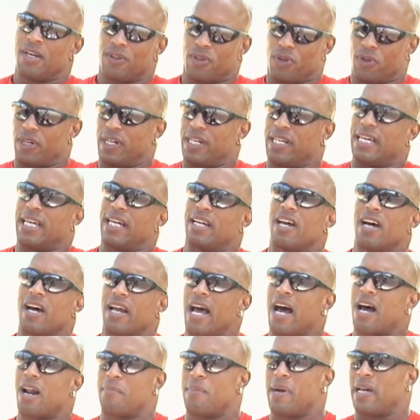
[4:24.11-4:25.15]
they're gonna get
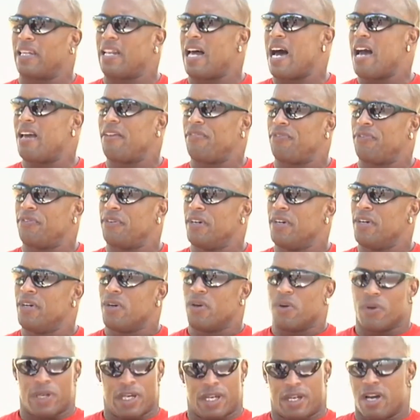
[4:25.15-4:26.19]
cut out of my life
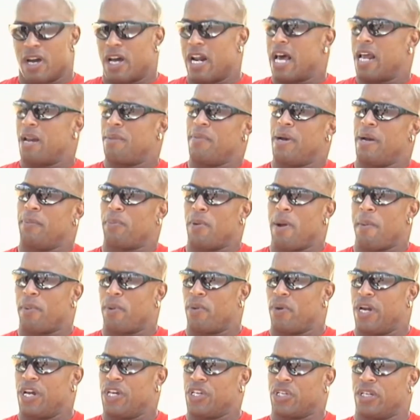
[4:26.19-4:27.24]
or get cut out of my
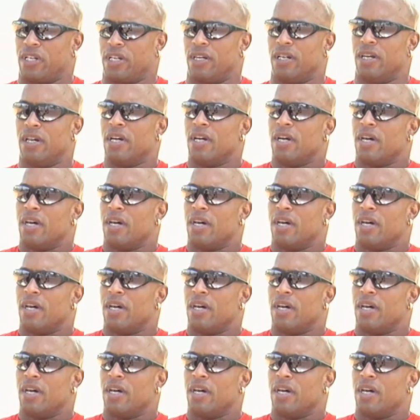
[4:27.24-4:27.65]
preparation.